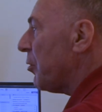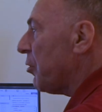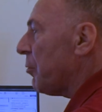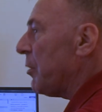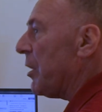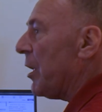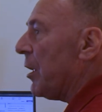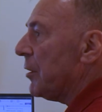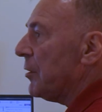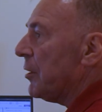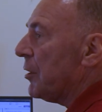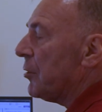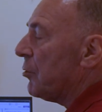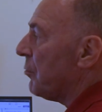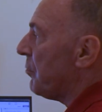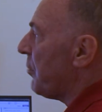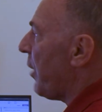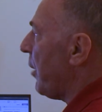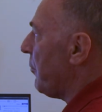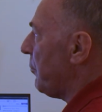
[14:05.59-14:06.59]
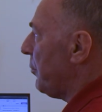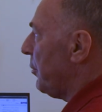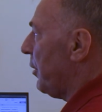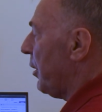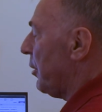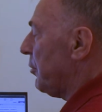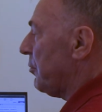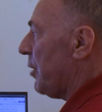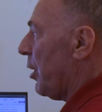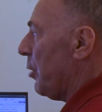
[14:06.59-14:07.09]
300 to
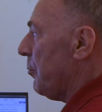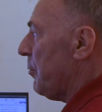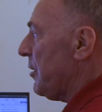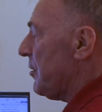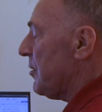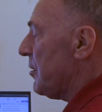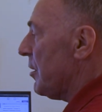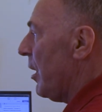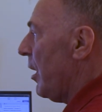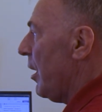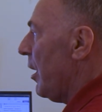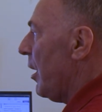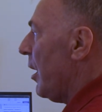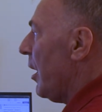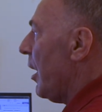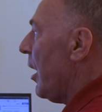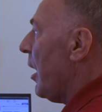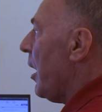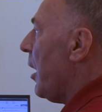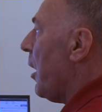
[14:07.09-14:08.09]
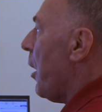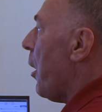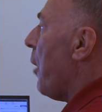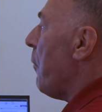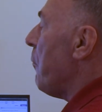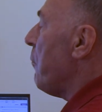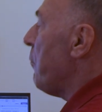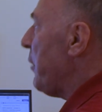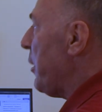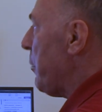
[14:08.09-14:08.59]
500 traumas.
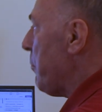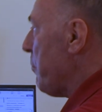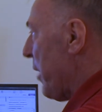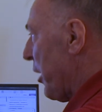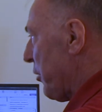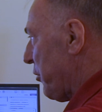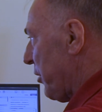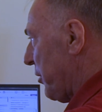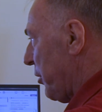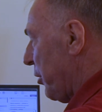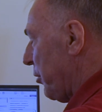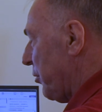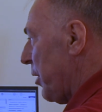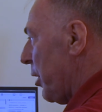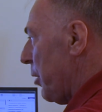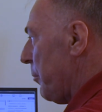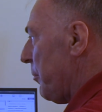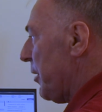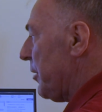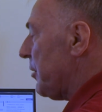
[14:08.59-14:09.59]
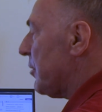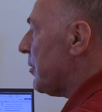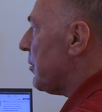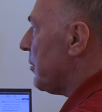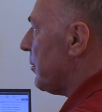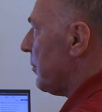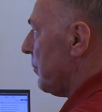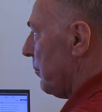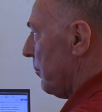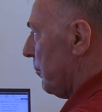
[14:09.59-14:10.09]
We measure the
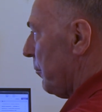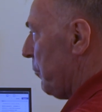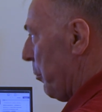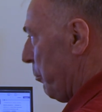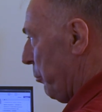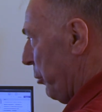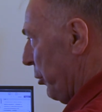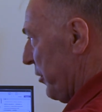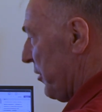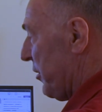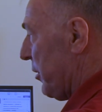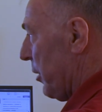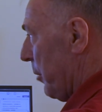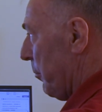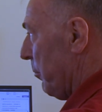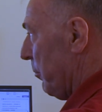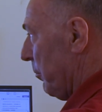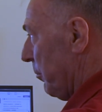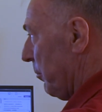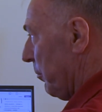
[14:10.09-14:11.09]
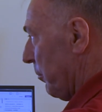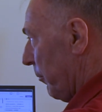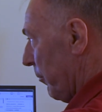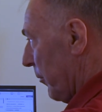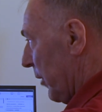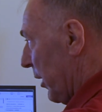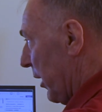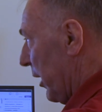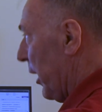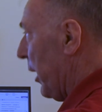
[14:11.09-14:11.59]
traumas, we put them
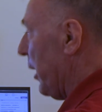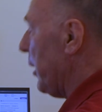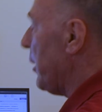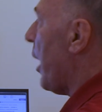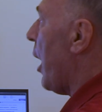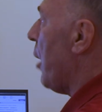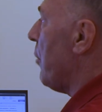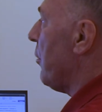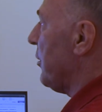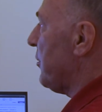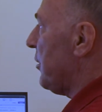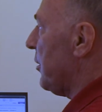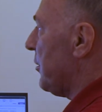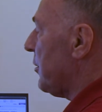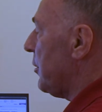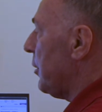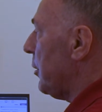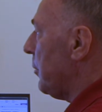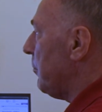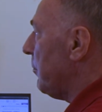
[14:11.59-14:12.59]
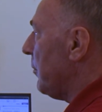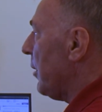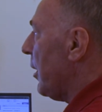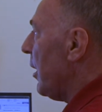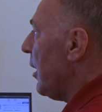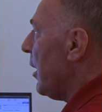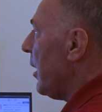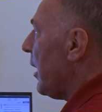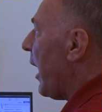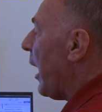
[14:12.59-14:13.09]
in our system,
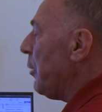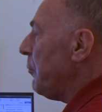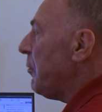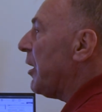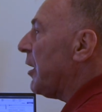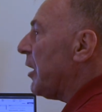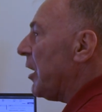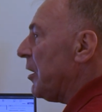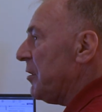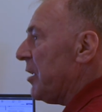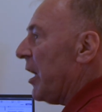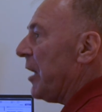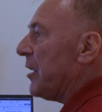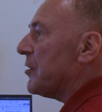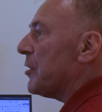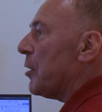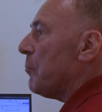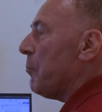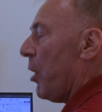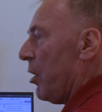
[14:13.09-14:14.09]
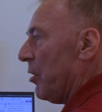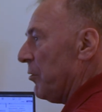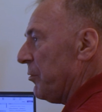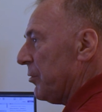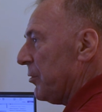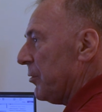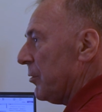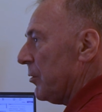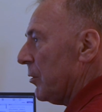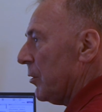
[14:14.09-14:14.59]
and we can take them
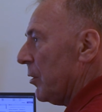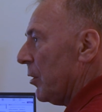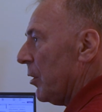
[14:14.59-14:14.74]
off.